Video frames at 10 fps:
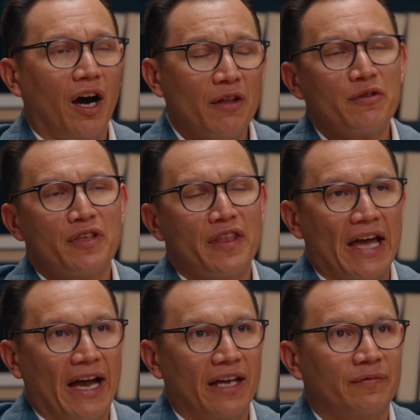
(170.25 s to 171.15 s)
Other than
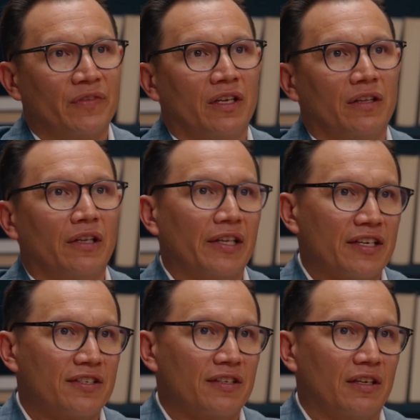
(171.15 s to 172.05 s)
that, the
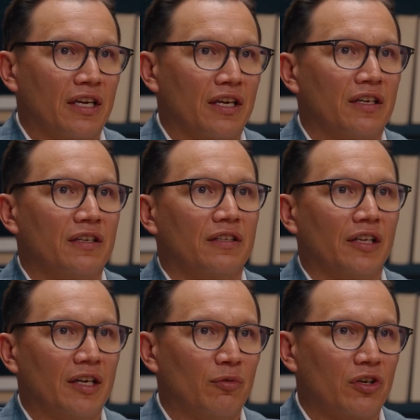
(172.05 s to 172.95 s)
list in the
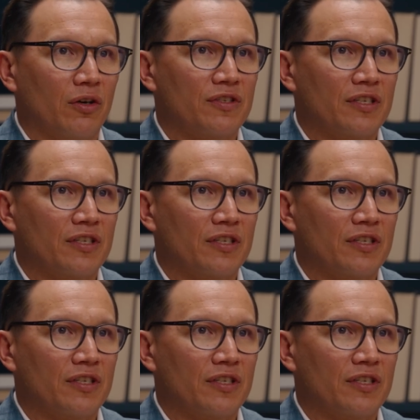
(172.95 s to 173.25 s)
labor code